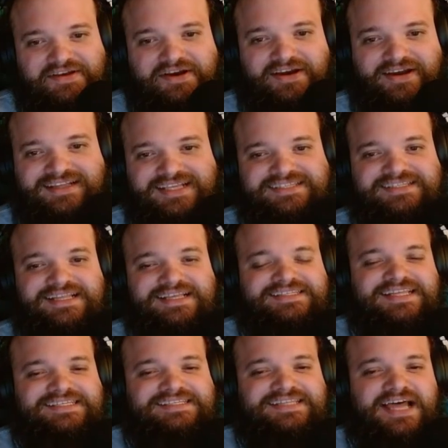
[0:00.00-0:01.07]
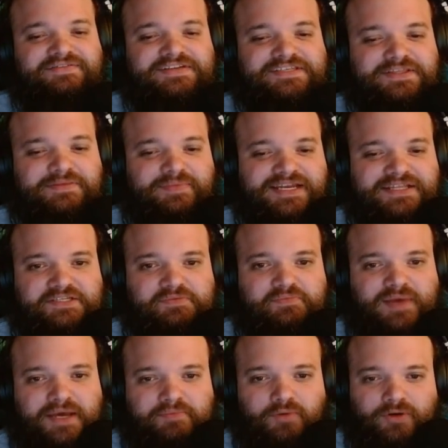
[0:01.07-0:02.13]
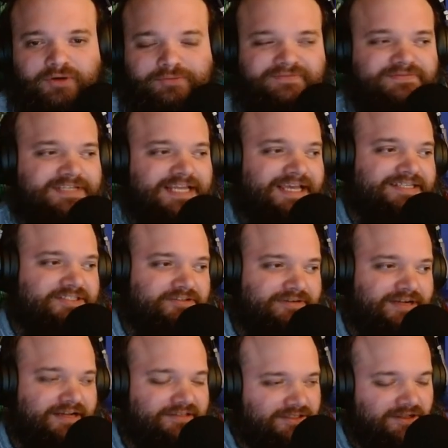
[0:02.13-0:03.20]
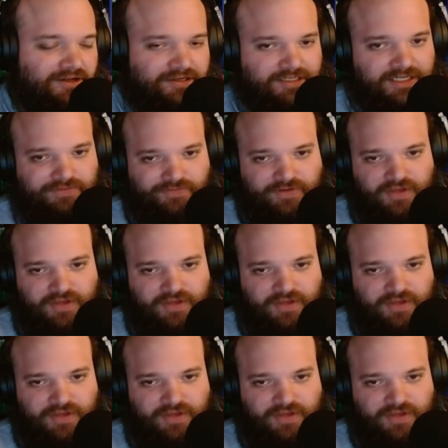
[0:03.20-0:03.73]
right, let's dive into the meat of this bad boy. We've danced around it long enough.